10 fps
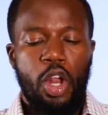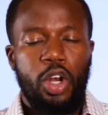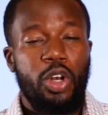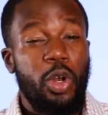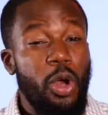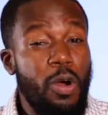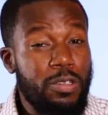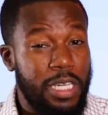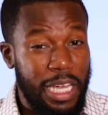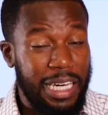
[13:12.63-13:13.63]

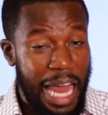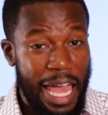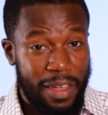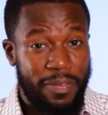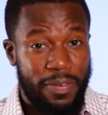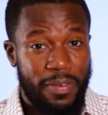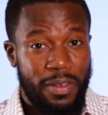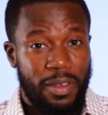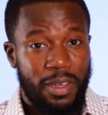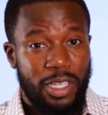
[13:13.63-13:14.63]
losing life,
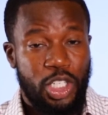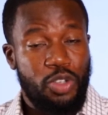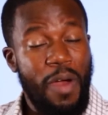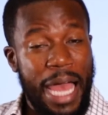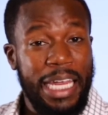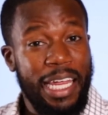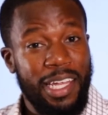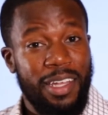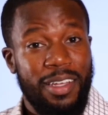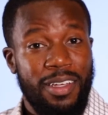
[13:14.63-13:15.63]

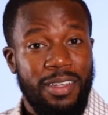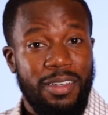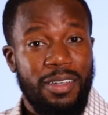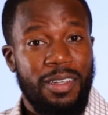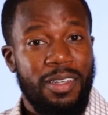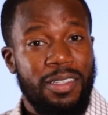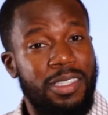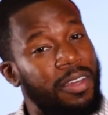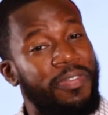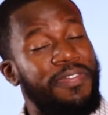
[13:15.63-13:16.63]
trying
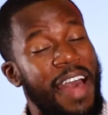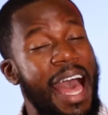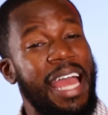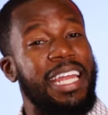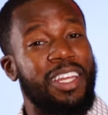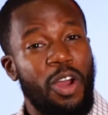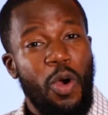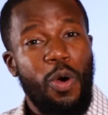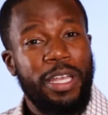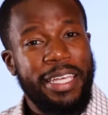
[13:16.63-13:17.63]
to find
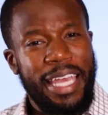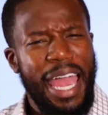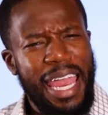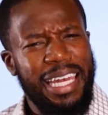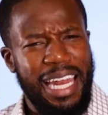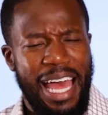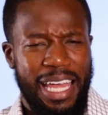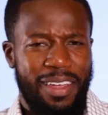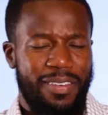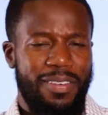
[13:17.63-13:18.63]
or gain
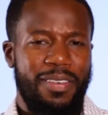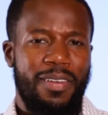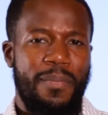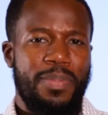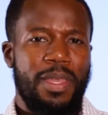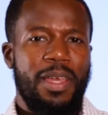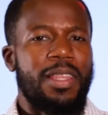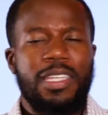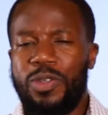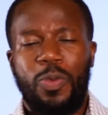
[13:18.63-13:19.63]
life.
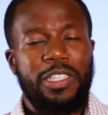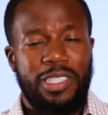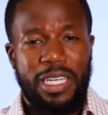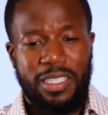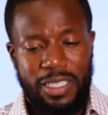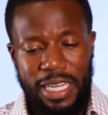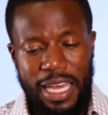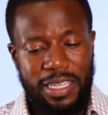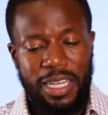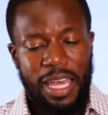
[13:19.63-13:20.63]
This is what Jesus
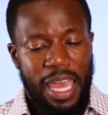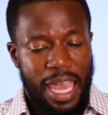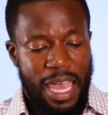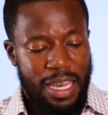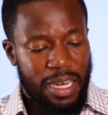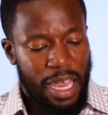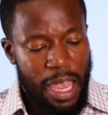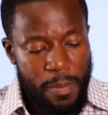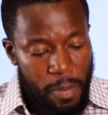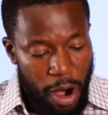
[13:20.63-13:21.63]
says in,
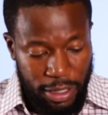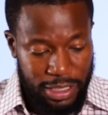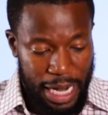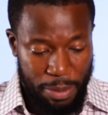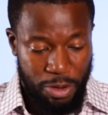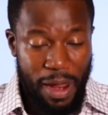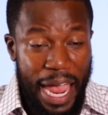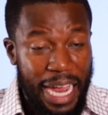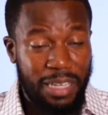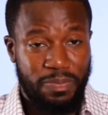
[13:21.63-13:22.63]
in Mark chapter
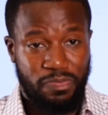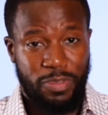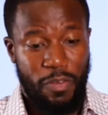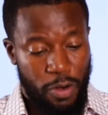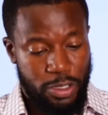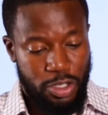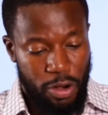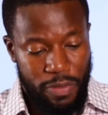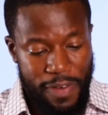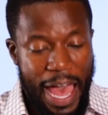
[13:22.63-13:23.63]
8, verse
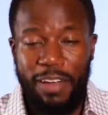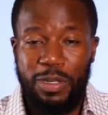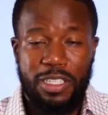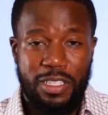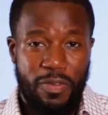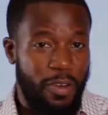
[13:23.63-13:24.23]
35, which is the